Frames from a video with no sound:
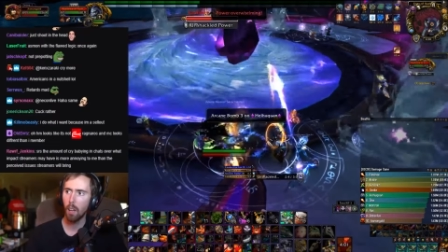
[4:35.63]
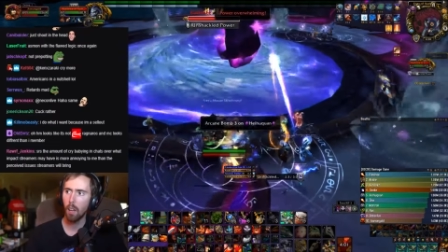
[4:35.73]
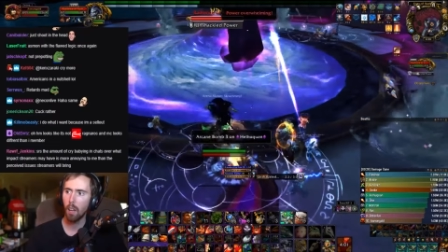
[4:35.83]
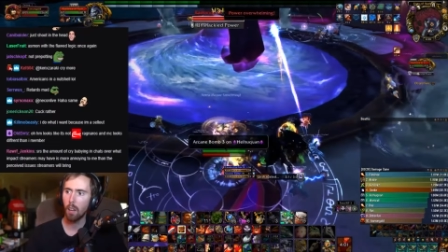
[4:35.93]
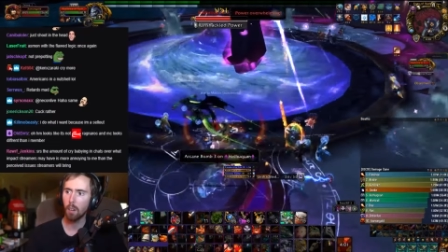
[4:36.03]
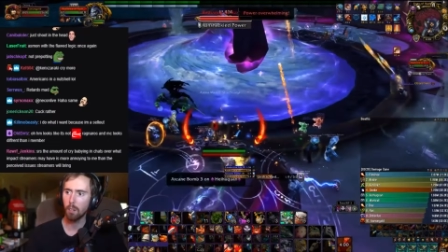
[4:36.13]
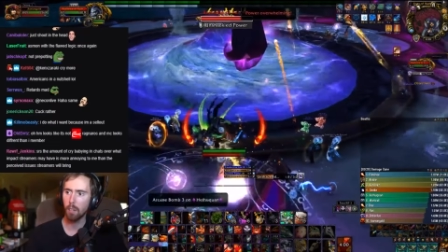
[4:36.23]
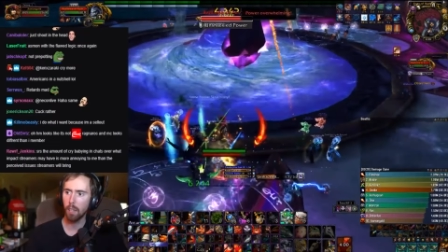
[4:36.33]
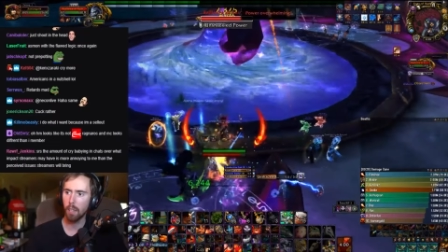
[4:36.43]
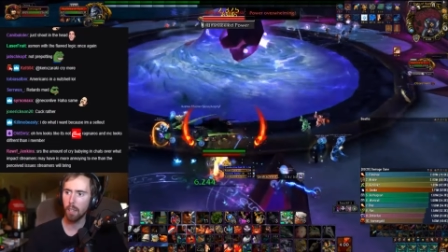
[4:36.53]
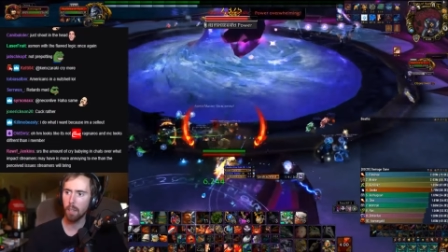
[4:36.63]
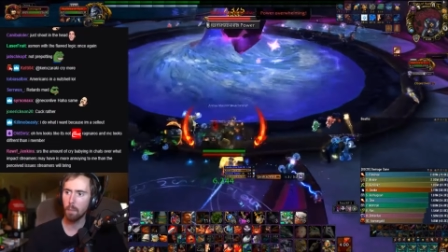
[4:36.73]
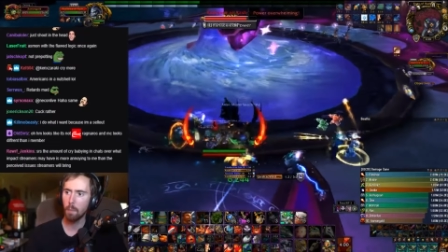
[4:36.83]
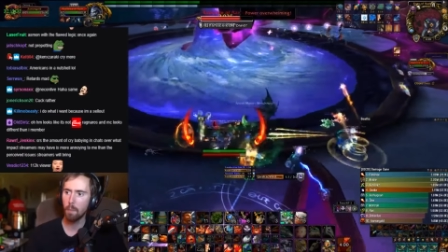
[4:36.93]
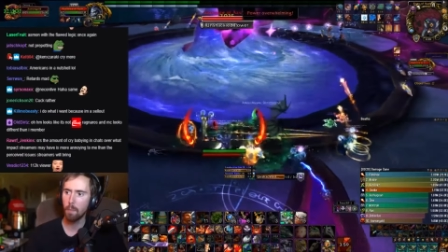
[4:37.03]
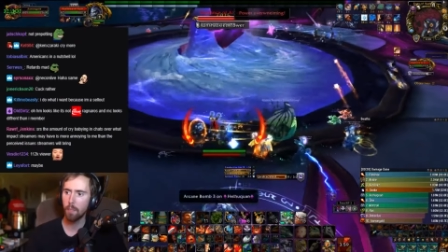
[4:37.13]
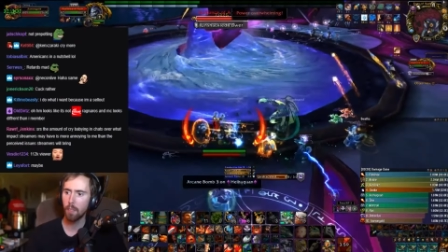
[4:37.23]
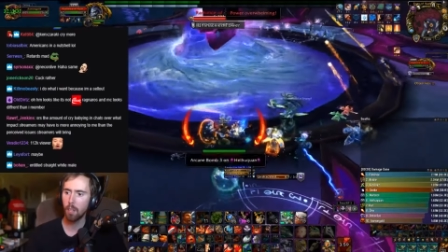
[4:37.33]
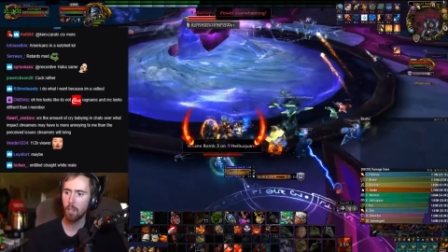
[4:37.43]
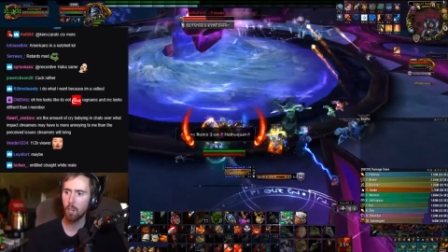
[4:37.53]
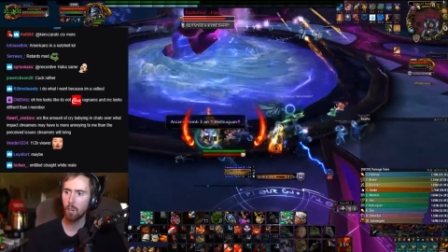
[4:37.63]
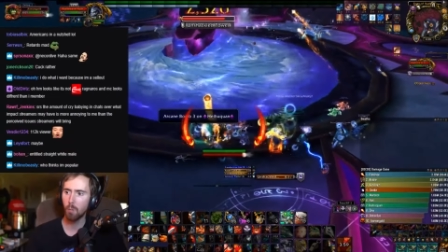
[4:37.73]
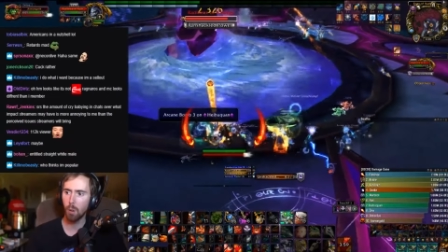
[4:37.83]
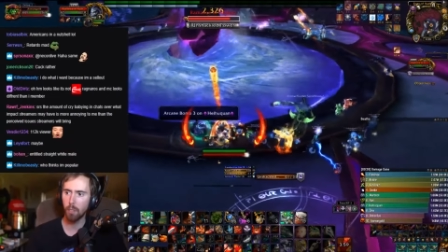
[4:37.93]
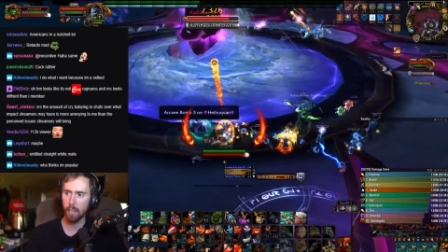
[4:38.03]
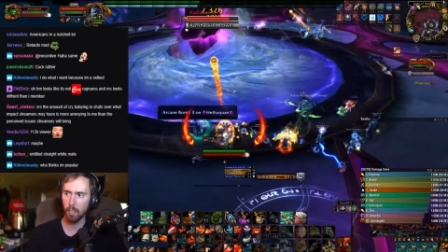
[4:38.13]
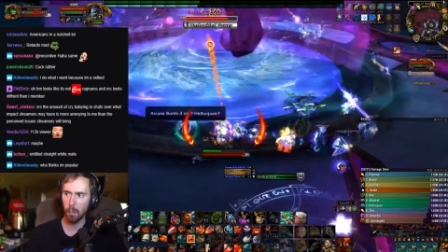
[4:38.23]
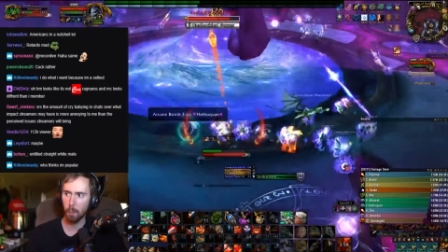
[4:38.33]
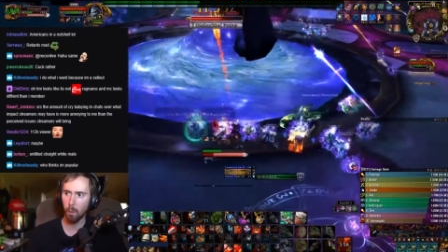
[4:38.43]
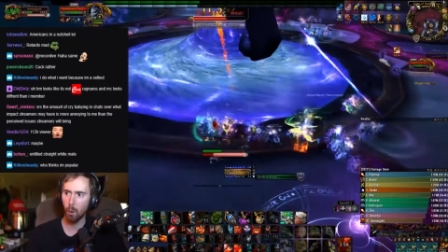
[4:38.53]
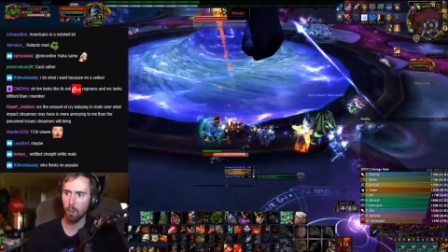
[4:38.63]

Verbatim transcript: Okay. Rotate a little bit more.